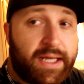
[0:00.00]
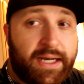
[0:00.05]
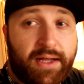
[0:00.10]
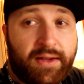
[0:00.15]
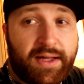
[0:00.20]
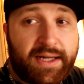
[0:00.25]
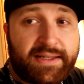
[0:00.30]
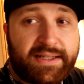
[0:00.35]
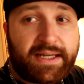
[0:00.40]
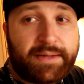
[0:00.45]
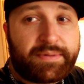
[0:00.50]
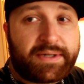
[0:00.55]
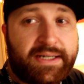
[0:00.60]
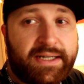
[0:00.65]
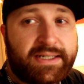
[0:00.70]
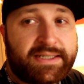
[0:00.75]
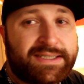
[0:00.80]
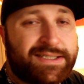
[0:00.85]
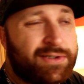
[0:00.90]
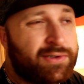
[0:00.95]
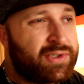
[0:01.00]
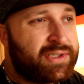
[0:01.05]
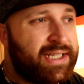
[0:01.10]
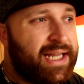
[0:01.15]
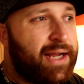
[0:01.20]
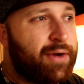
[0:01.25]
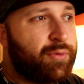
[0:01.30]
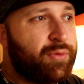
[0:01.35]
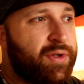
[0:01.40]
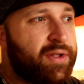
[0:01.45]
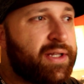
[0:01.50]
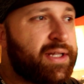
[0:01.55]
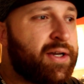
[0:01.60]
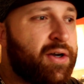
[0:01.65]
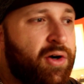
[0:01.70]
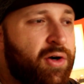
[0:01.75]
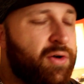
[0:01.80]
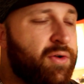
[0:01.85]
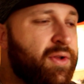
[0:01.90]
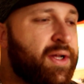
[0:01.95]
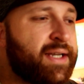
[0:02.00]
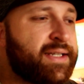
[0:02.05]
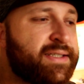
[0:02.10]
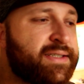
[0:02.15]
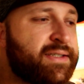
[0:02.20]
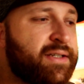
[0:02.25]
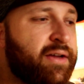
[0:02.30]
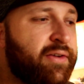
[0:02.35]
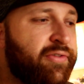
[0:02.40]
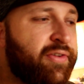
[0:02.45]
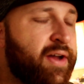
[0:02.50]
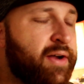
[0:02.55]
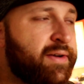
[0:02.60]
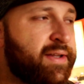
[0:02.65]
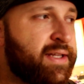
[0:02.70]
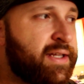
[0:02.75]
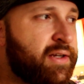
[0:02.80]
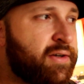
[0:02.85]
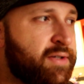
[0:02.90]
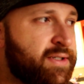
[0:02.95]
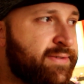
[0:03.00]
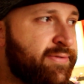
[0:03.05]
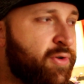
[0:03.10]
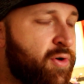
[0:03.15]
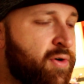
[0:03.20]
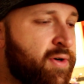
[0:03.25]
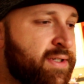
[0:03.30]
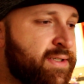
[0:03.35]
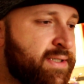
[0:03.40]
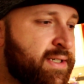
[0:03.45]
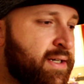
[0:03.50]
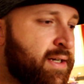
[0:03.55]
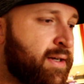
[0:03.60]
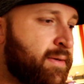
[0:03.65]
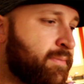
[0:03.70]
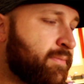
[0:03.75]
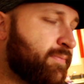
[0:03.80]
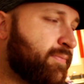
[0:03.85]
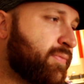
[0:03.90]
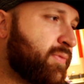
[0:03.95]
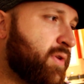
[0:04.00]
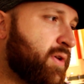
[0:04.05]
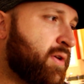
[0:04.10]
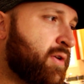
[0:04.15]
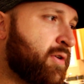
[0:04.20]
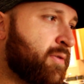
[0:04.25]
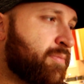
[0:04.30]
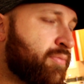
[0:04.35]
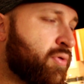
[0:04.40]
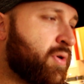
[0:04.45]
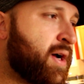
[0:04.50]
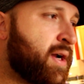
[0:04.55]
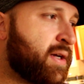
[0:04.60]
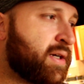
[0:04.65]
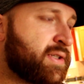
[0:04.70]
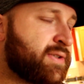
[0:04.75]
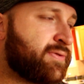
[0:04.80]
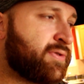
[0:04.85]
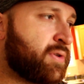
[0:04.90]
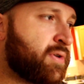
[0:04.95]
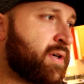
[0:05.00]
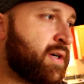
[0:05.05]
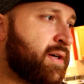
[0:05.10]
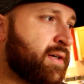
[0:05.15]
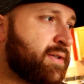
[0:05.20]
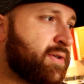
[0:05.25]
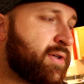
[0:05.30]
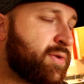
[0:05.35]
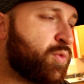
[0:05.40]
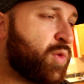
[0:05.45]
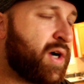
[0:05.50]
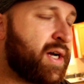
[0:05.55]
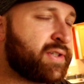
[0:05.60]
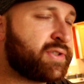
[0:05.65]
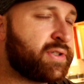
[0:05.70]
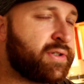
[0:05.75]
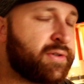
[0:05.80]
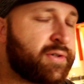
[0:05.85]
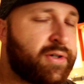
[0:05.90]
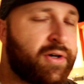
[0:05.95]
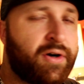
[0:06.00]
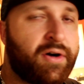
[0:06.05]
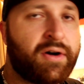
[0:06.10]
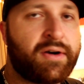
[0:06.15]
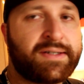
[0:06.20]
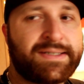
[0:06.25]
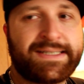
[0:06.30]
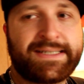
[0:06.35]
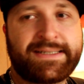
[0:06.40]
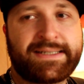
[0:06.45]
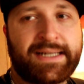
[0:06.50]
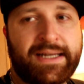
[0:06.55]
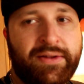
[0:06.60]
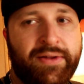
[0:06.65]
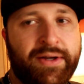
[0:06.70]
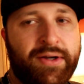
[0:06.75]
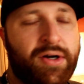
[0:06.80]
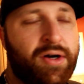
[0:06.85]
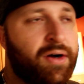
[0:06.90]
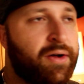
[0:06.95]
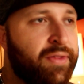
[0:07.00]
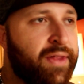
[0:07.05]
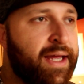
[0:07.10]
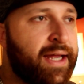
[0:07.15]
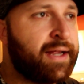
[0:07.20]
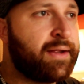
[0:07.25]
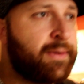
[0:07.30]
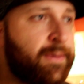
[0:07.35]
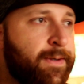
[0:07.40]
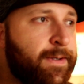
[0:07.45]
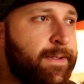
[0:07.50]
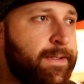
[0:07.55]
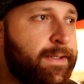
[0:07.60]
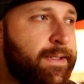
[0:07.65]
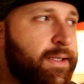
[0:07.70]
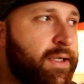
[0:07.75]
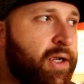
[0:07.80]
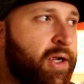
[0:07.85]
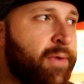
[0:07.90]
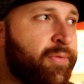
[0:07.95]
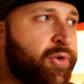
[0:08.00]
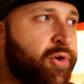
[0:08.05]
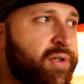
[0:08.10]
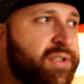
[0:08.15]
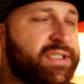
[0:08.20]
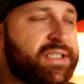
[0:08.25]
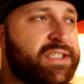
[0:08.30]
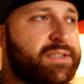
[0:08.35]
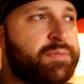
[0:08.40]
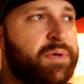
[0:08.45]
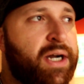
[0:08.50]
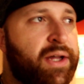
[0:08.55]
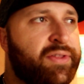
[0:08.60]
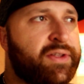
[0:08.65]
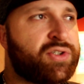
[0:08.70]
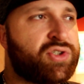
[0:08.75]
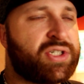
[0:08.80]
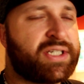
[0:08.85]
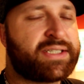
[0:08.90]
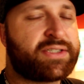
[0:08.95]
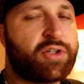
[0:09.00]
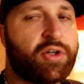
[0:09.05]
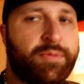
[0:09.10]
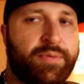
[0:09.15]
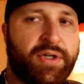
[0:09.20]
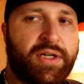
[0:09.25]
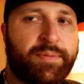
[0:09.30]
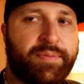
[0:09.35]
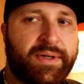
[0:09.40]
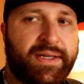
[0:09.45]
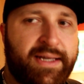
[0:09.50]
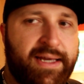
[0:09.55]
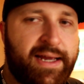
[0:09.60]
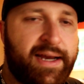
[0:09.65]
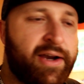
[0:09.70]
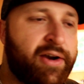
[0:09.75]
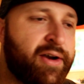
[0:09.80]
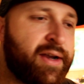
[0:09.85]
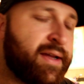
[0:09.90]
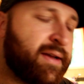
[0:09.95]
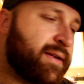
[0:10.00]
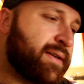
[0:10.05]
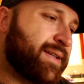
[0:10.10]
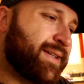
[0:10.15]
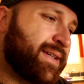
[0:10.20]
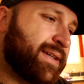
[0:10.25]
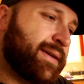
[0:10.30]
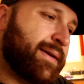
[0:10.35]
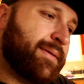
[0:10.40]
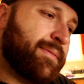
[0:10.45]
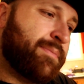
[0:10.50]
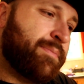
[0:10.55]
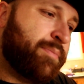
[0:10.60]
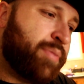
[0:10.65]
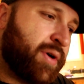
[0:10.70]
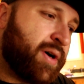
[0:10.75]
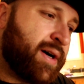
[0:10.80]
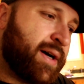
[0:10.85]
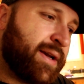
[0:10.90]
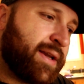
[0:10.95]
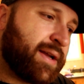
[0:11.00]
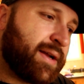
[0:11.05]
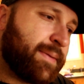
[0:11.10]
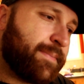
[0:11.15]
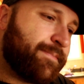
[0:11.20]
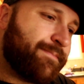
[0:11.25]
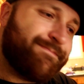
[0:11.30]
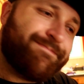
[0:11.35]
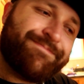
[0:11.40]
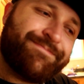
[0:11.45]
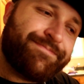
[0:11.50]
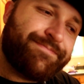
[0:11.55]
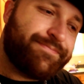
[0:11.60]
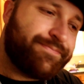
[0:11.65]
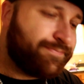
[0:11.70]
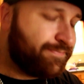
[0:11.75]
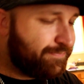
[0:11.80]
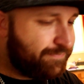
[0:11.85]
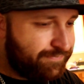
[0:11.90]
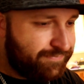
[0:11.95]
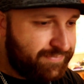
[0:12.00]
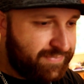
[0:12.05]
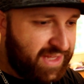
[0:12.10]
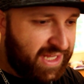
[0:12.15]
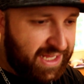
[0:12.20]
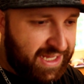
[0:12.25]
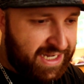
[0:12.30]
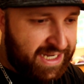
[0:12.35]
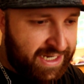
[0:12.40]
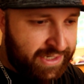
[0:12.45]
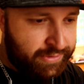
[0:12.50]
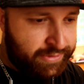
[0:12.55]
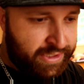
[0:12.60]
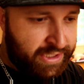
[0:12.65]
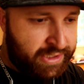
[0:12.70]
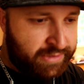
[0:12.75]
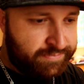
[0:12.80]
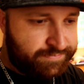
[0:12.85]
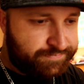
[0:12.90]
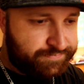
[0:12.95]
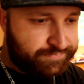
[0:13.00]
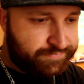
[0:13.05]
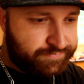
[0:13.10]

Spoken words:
And I like that because there's not really a whole lot of stuff out here as far as, you know, products for washing your car, detailing, all that. There is a spot that just opened up in Cary, but I don't know.